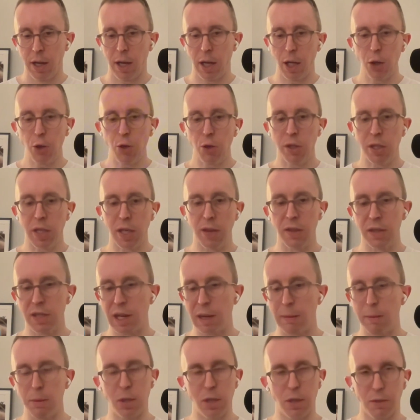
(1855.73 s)
interested in the
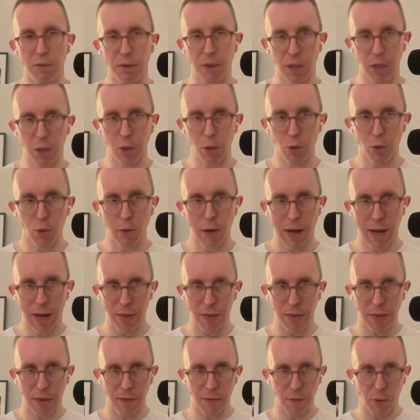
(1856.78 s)
same stuff that you're at
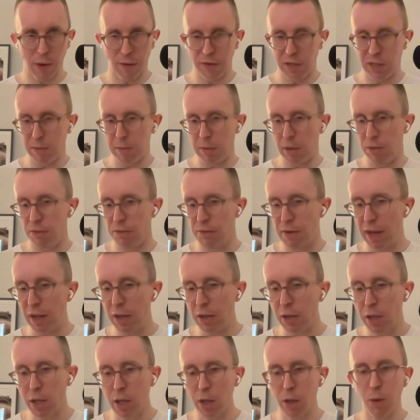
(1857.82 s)
and therefore have similar
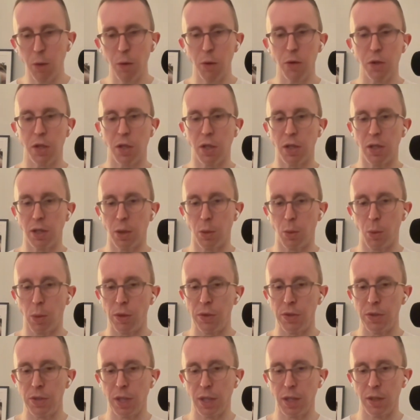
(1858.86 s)
values and are
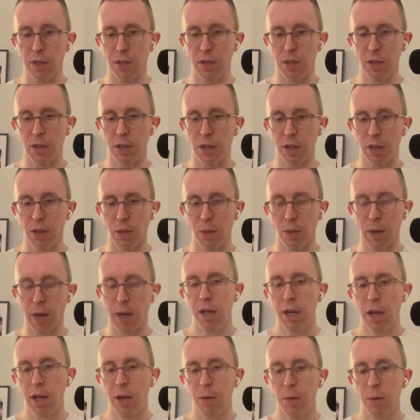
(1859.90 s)
wanting to,
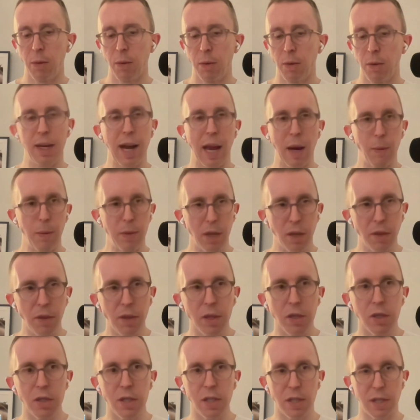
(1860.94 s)
you know, connect with
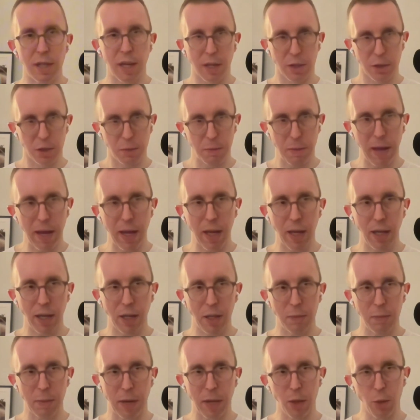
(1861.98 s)
others in that
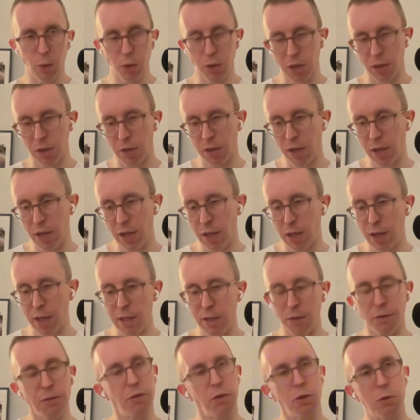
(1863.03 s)
space, but I also think it
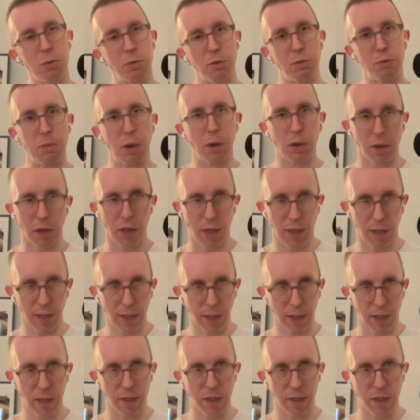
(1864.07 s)
is a form of modeling,